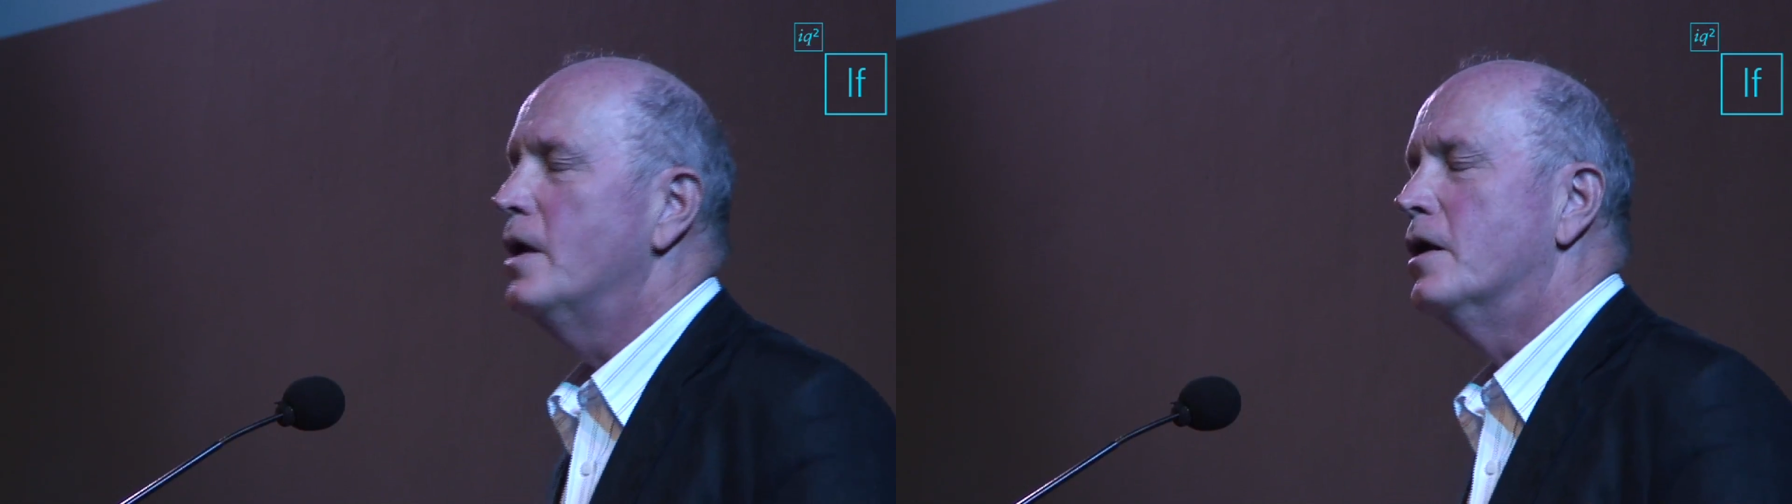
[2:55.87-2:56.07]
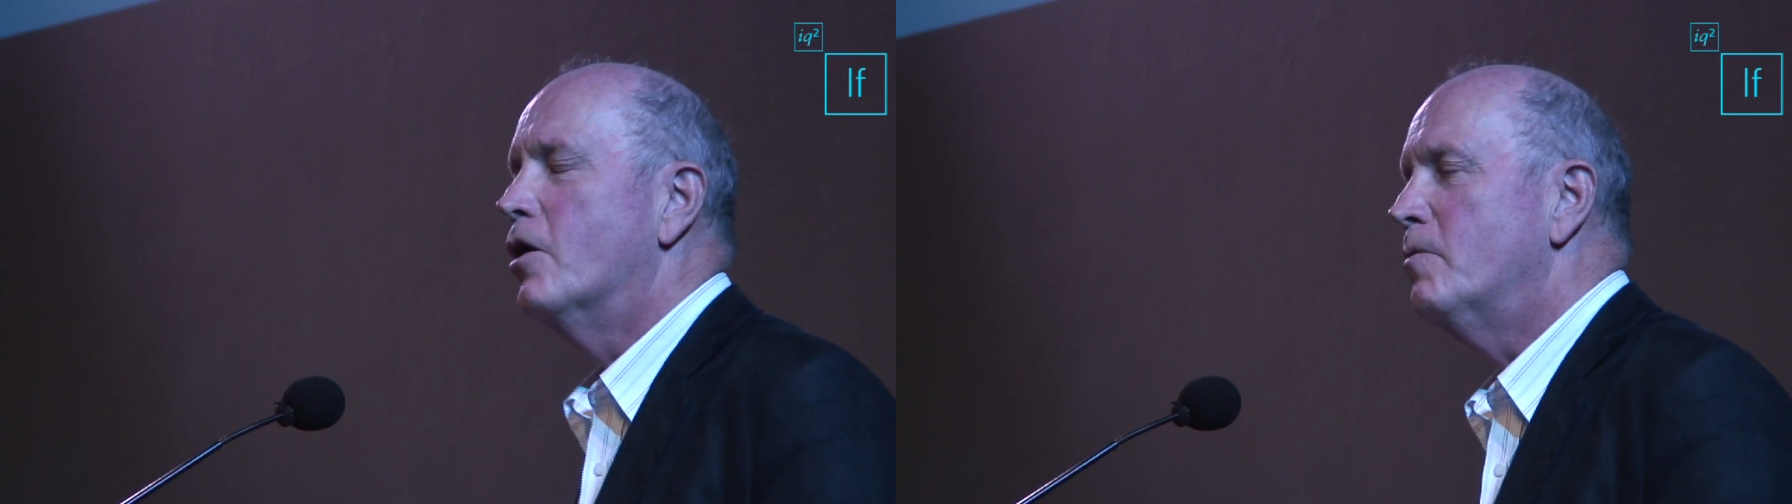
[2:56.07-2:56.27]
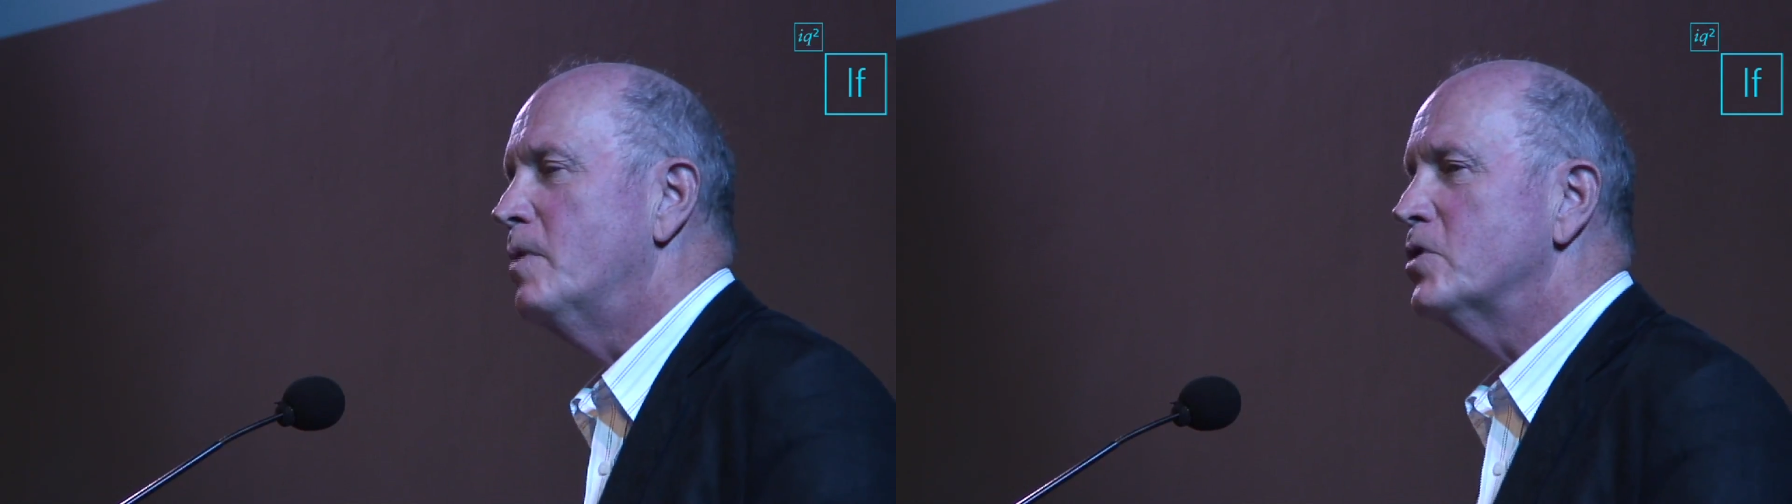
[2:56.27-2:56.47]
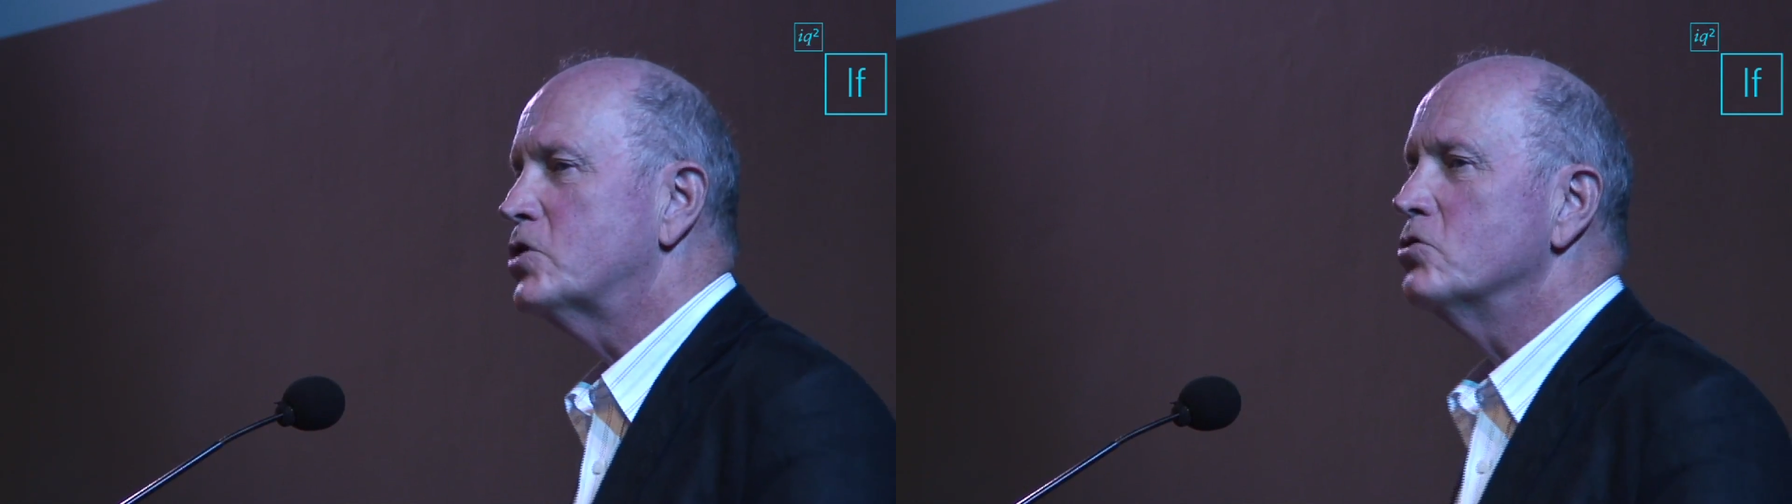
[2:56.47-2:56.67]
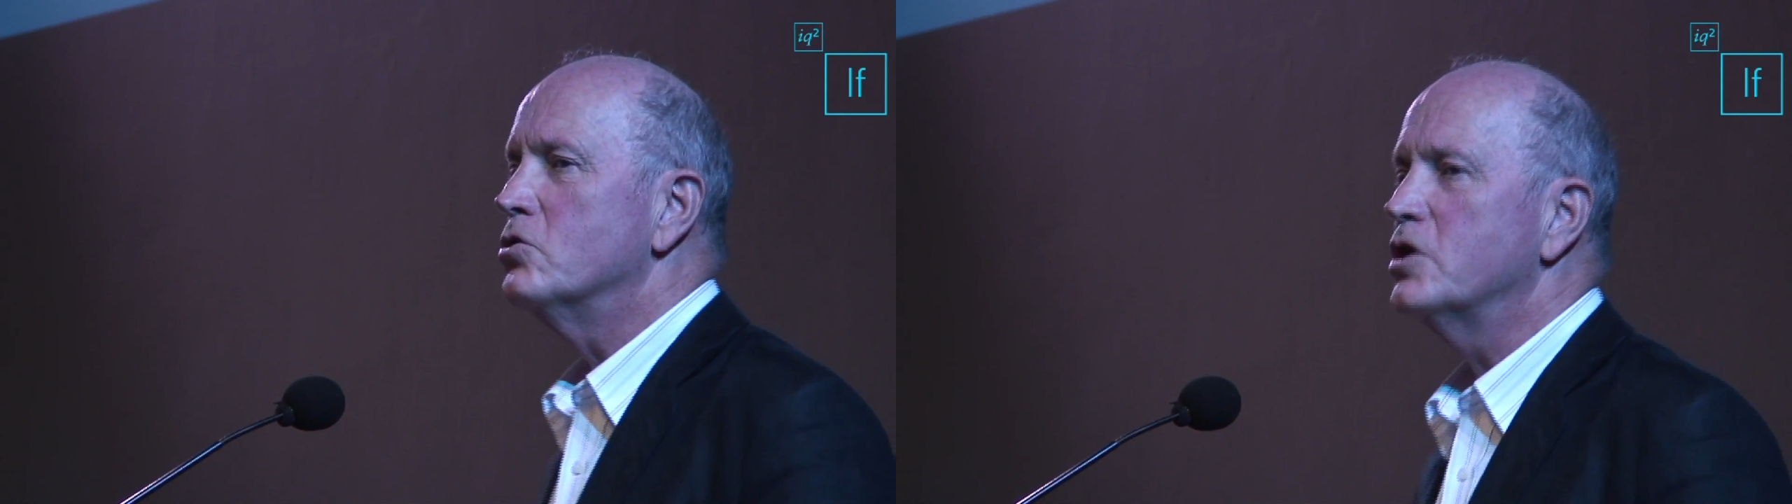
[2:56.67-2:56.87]
And I remember
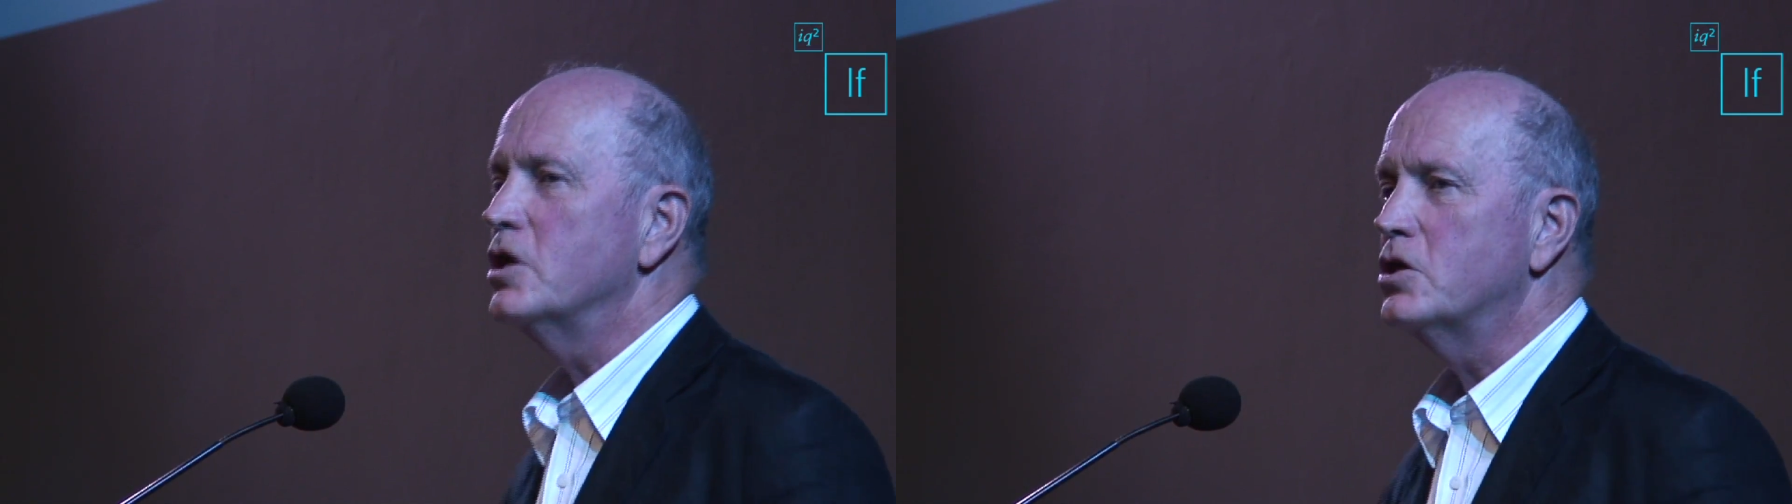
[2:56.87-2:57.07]
talking